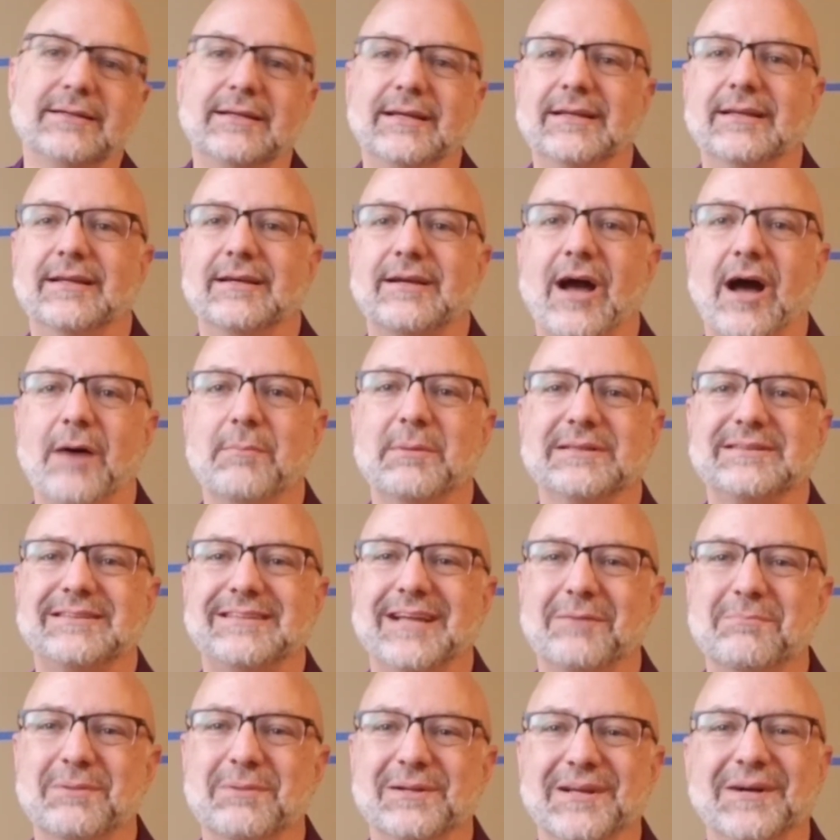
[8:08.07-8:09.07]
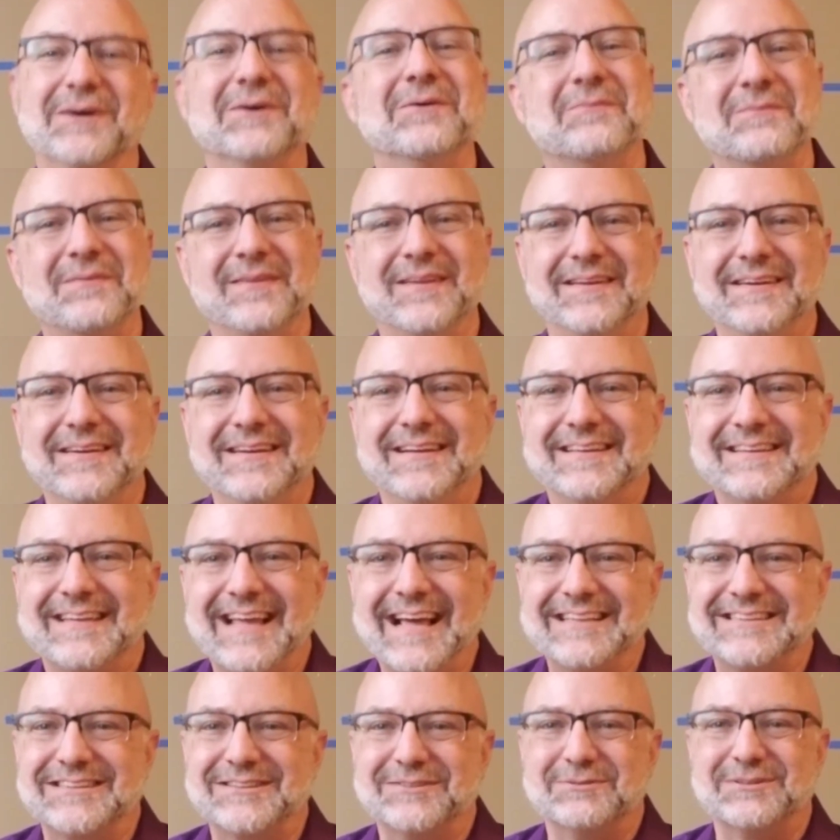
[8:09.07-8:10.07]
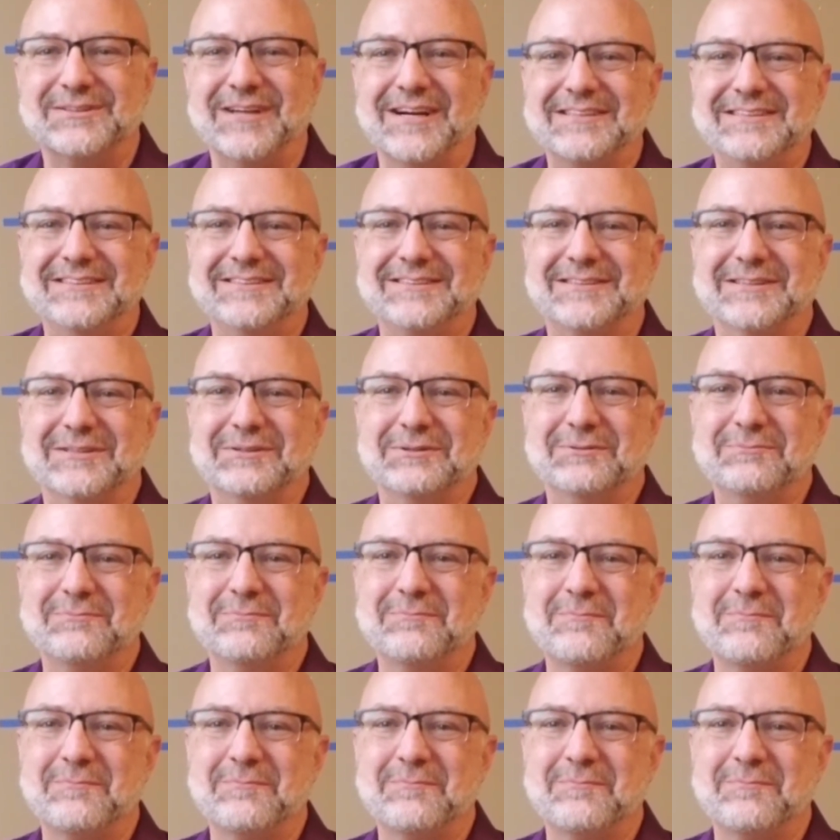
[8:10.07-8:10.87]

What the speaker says: in the comments down below. Thanks. We'll talk to you soon.